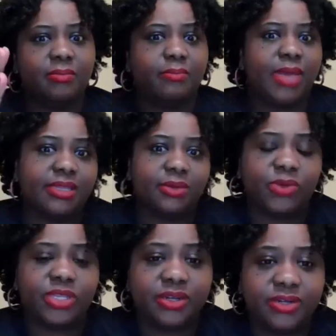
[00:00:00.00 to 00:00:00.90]
met them
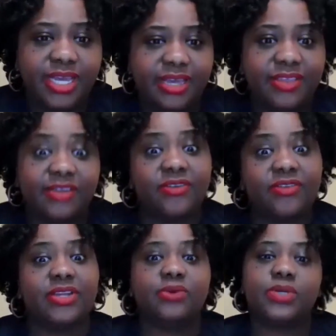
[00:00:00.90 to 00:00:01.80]
with their death other
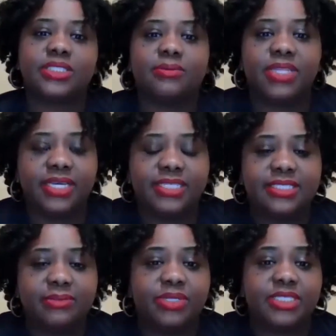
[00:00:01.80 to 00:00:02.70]
than doing something as
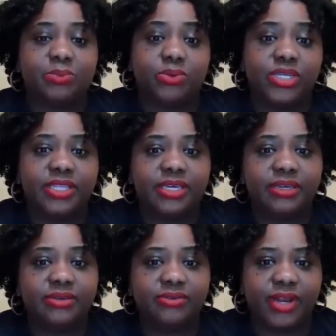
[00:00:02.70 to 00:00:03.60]
simple as
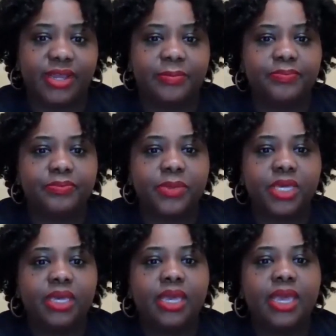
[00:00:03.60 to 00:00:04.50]
breathing, right?
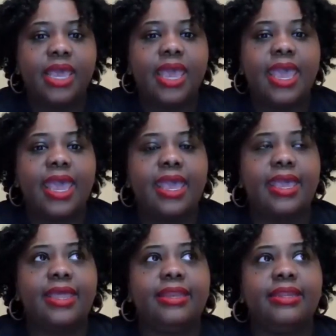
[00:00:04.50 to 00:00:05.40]

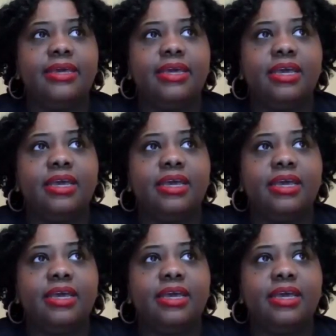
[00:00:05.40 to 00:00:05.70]
And